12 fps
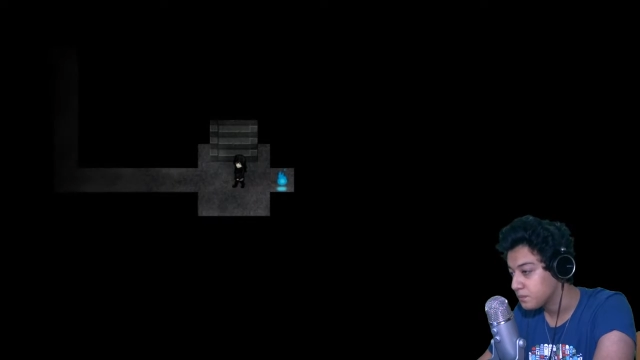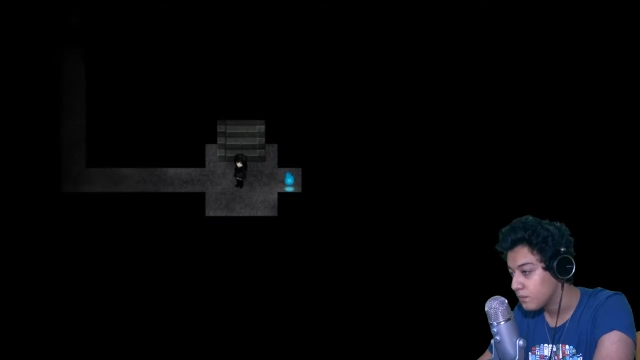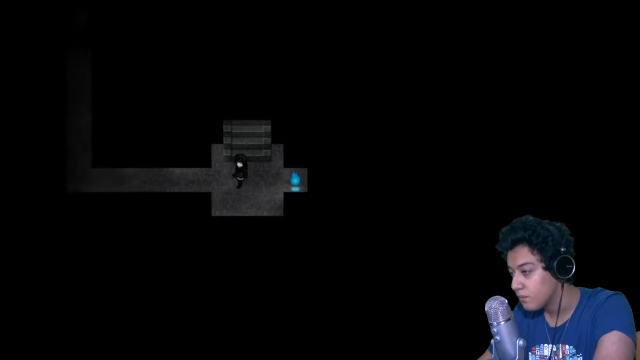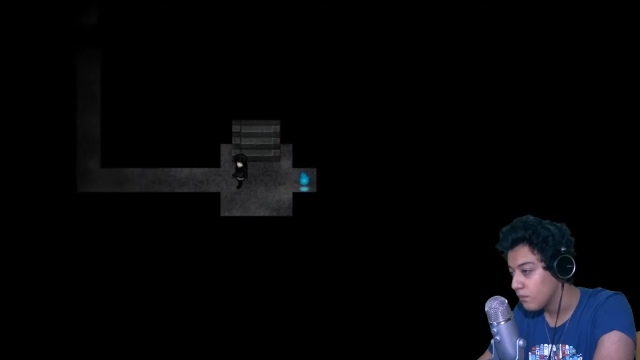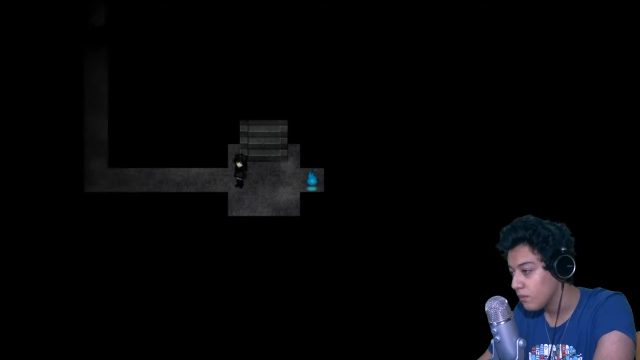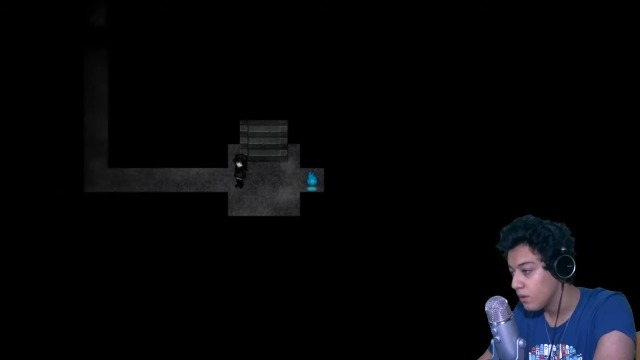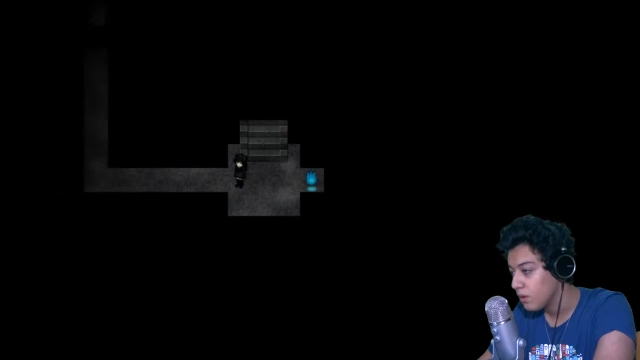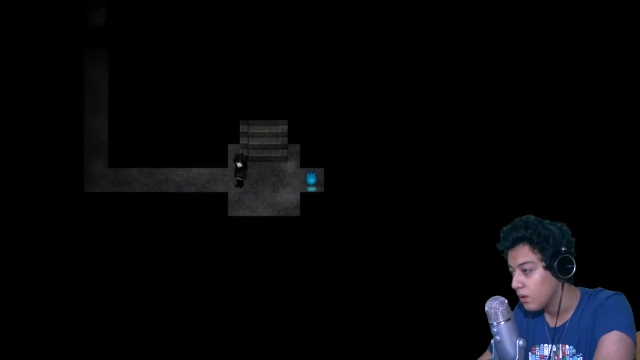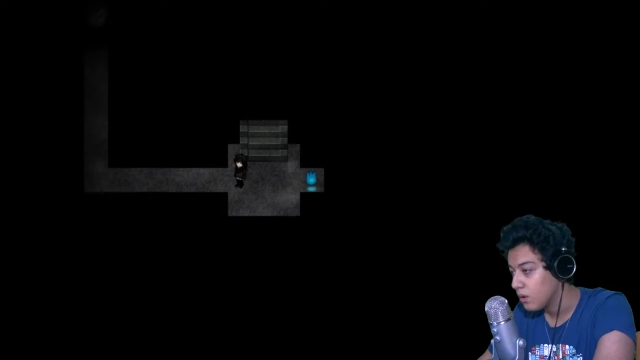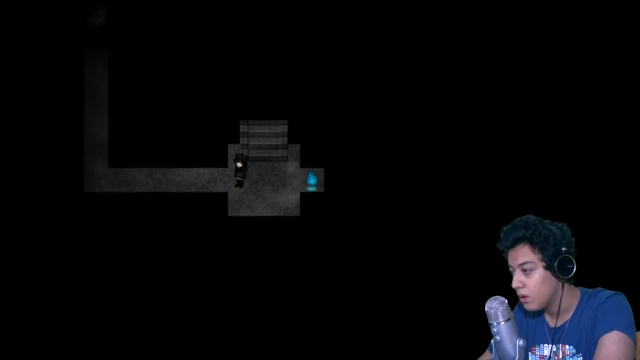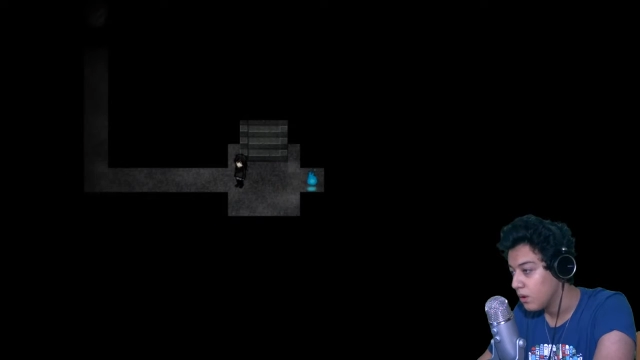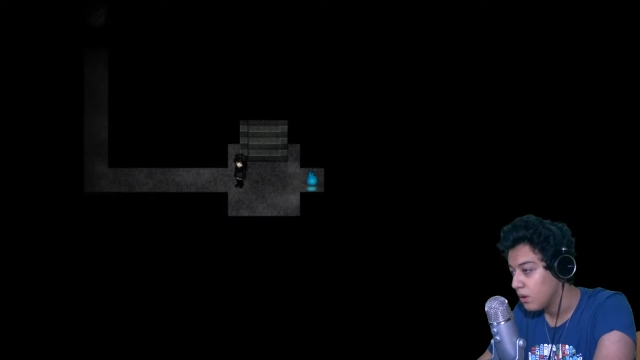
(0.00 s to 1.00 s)

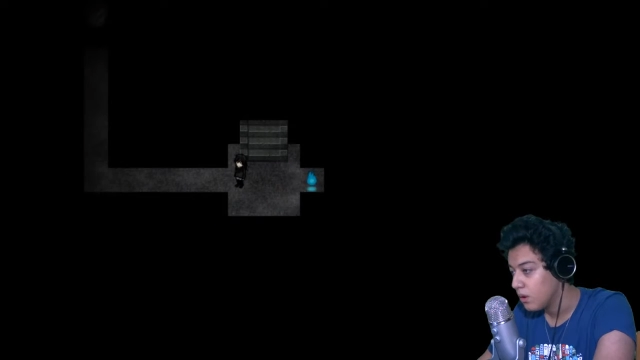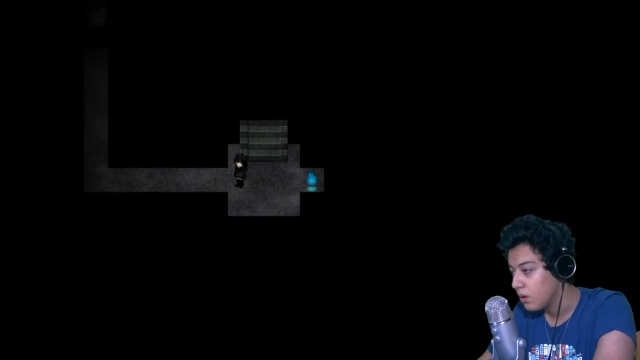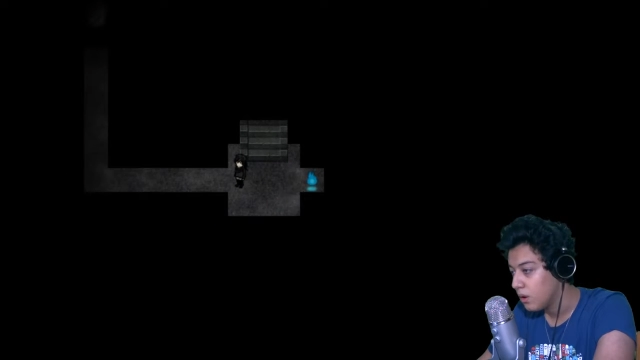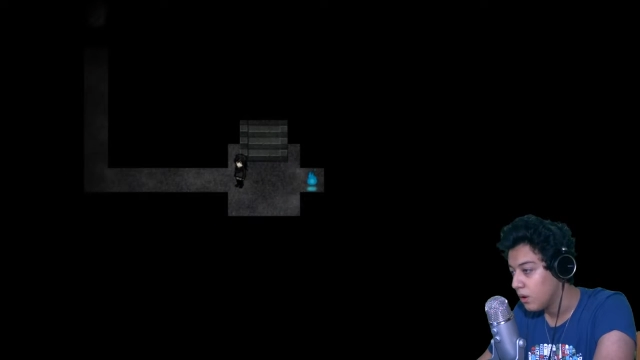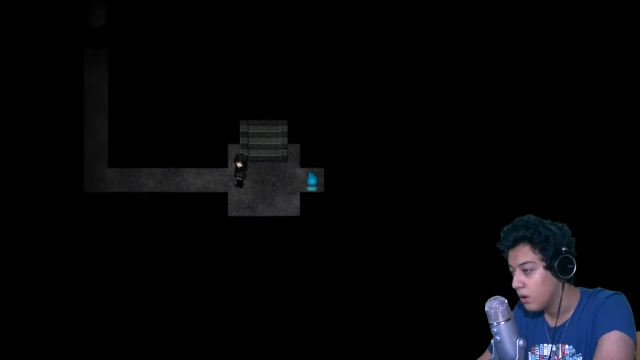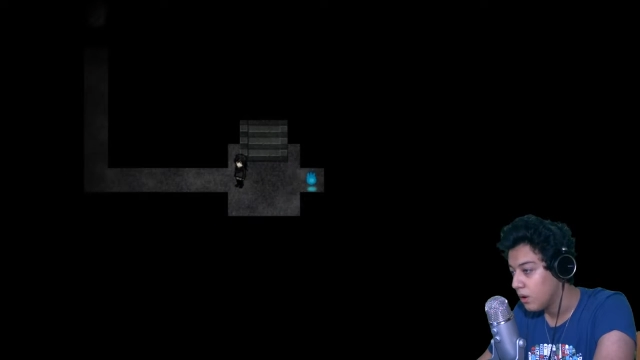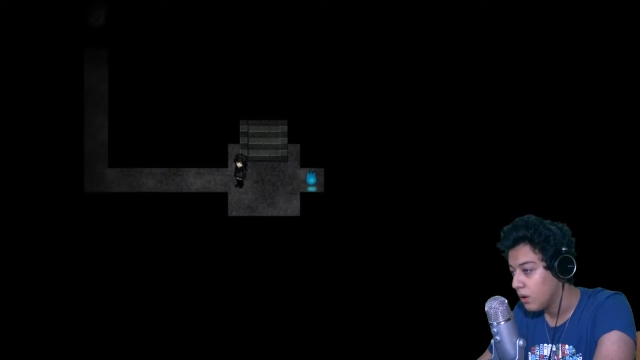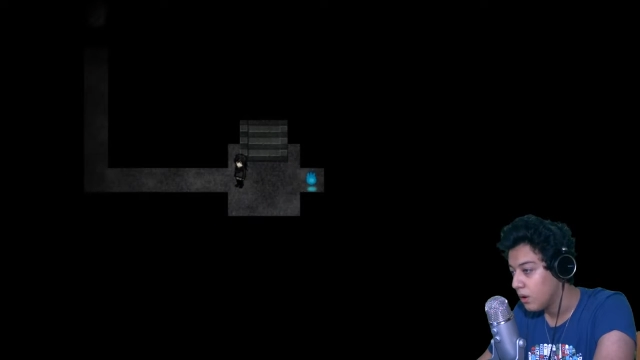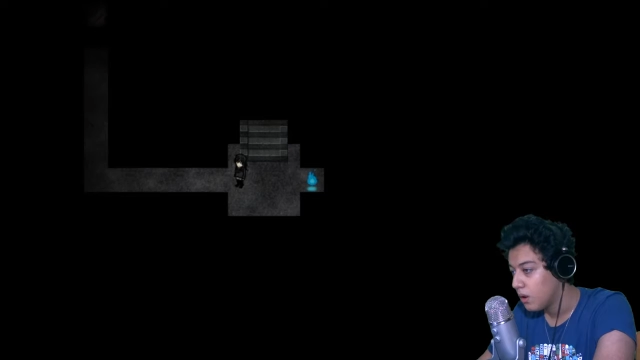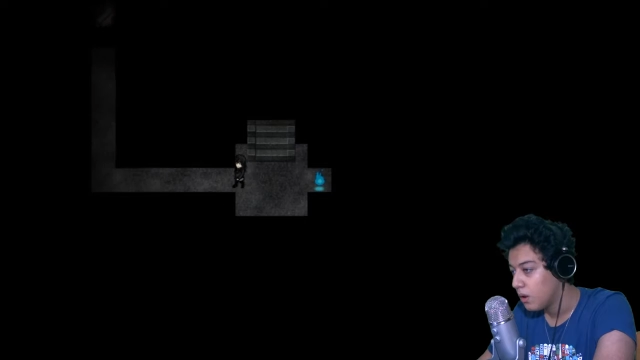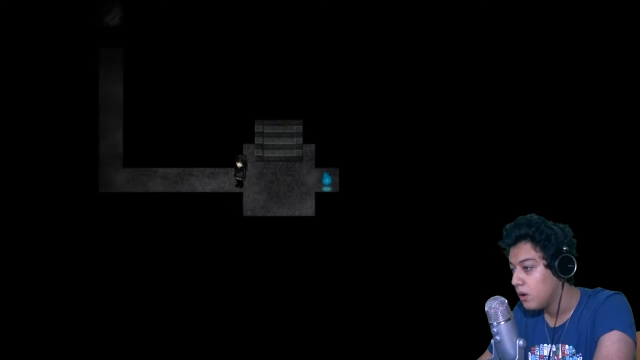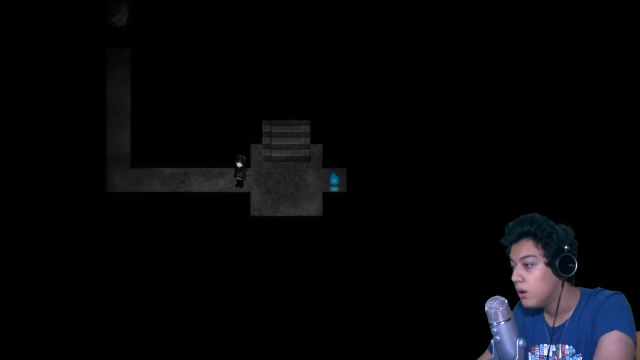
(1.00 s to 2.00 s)

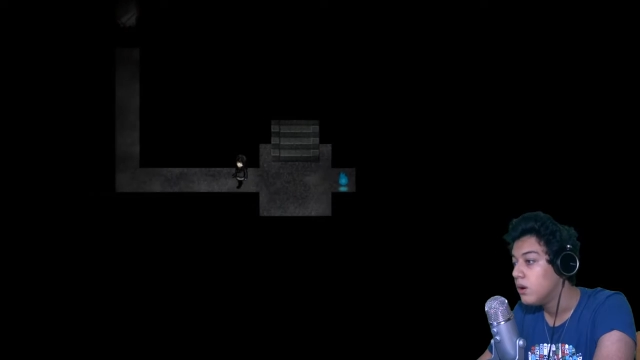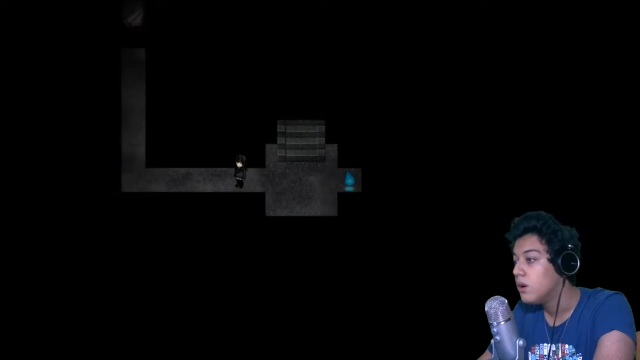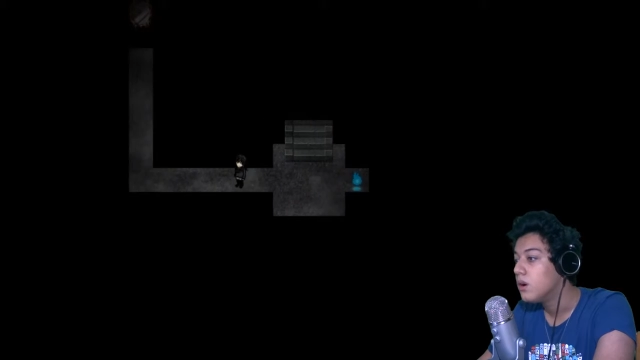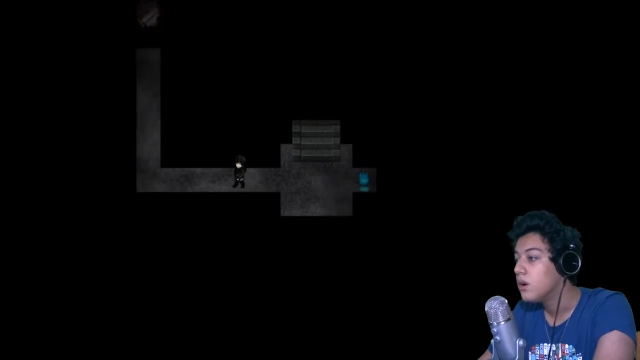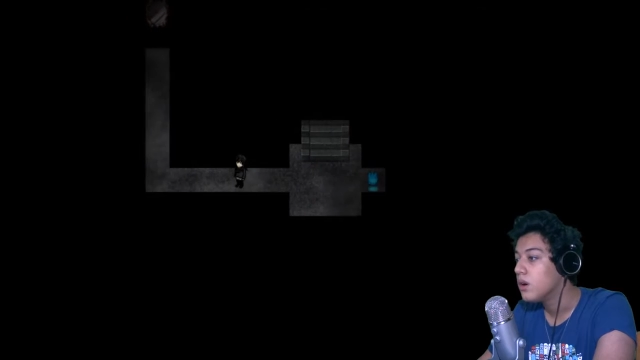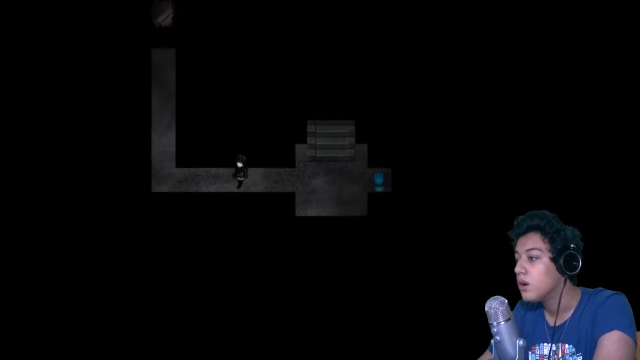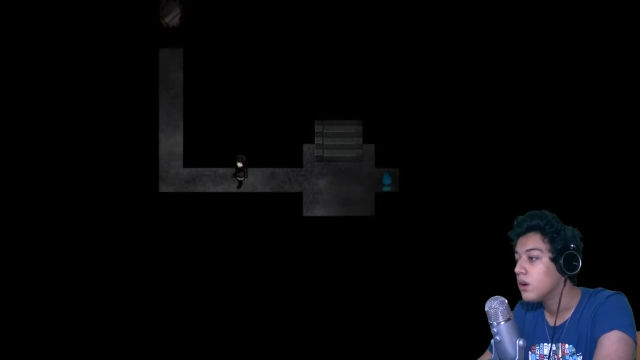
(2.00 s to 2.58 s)
Nothing is said.